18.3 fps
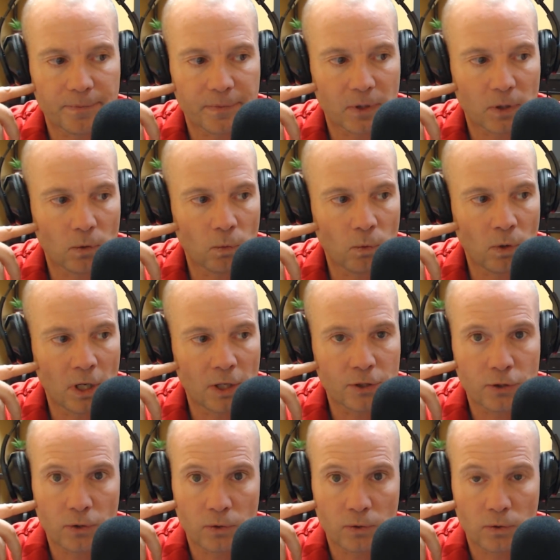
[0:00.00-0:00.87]

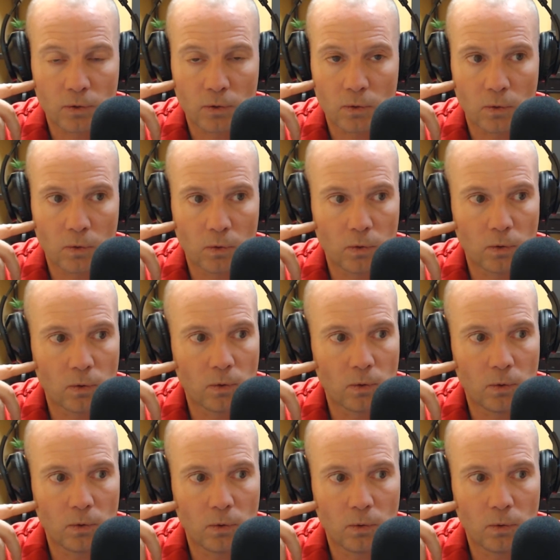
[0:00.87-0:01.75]
Watch
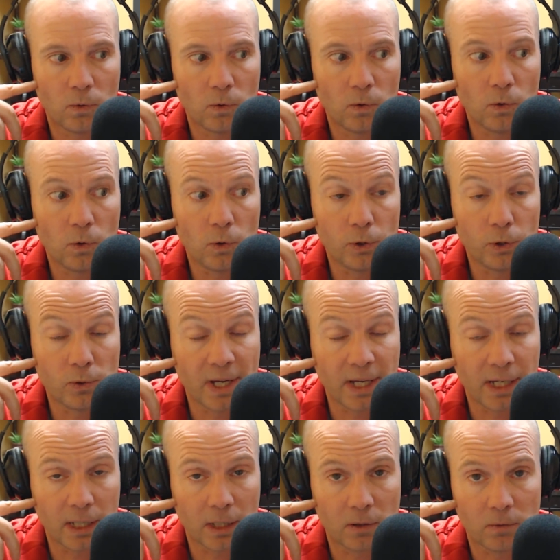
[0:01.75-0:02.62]
who you
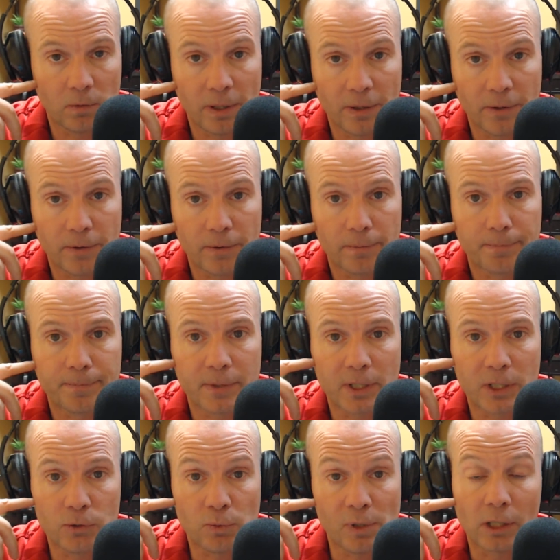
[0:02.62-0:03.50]
hang out with,
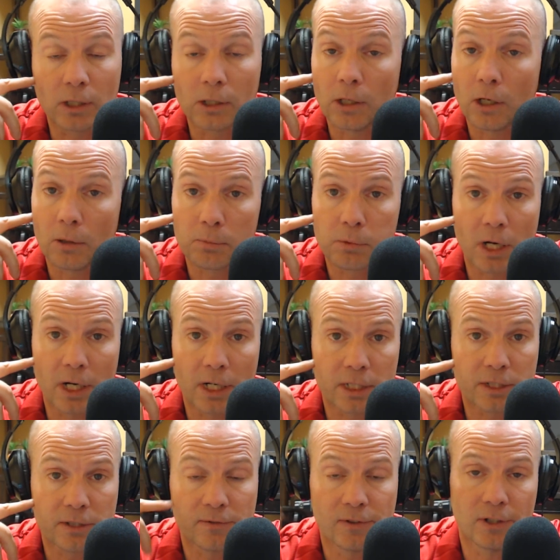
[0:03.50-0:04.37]
because we are all
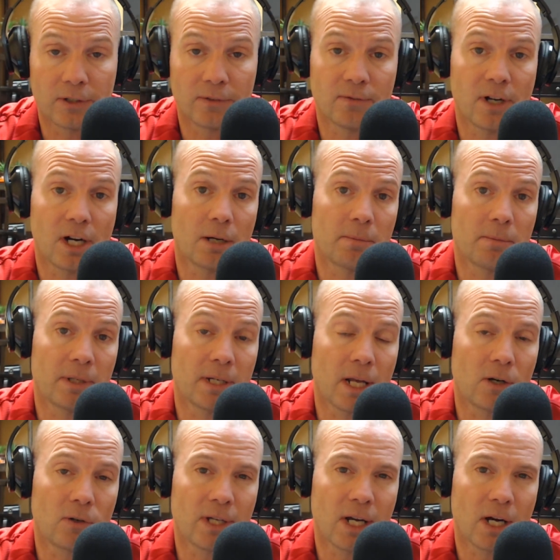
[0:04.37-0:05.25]
products of your environment.
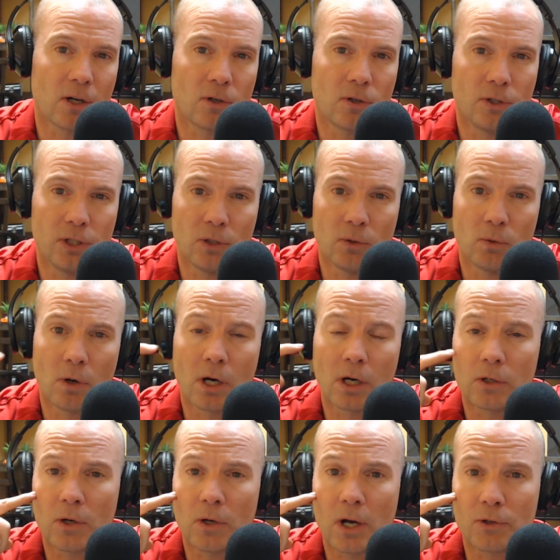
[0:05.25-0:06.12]
I don't care who you
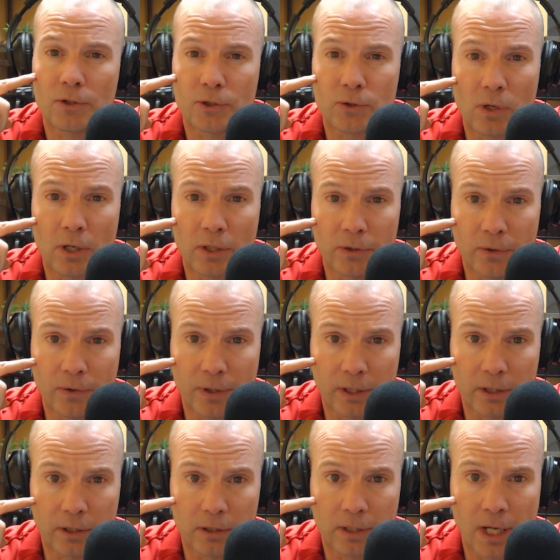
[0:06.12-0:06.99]
are or how strong you
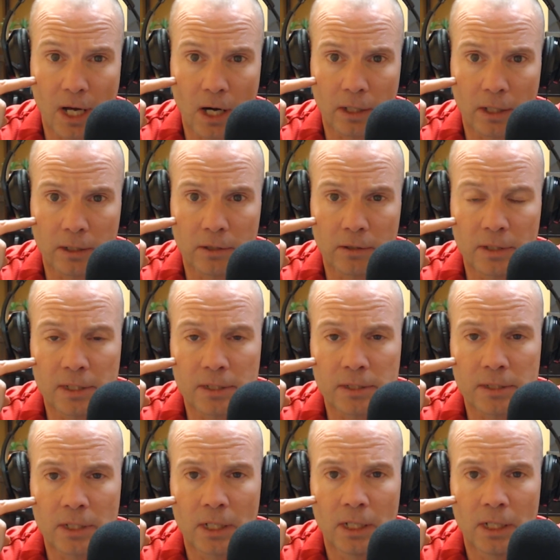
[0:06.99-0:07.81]
think your character is.